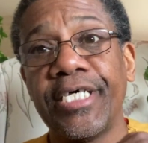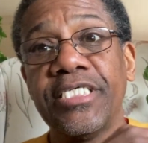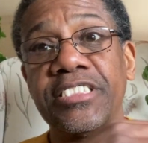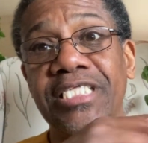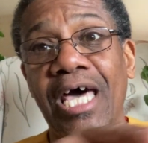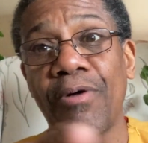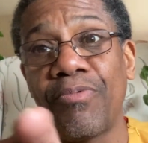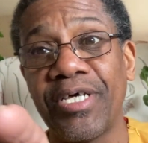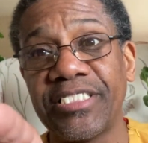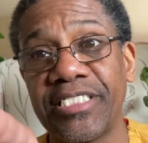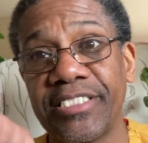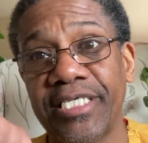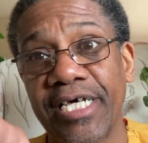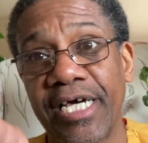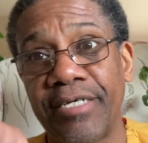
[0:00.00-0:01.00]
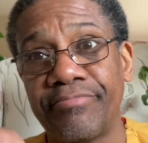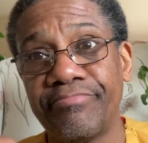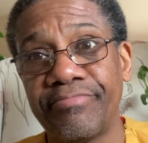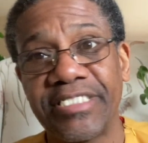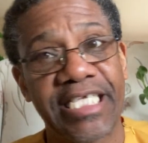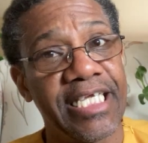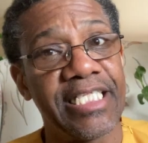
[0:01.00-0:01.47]
Stop wasting time.
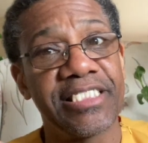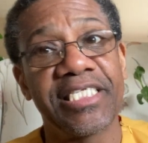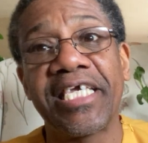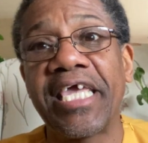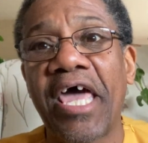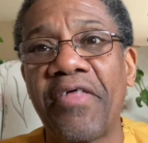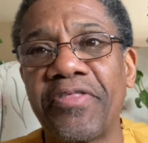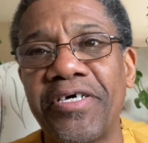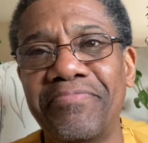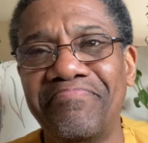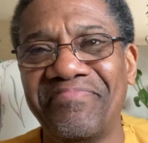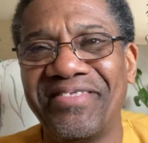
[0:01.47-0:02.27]
Get it together.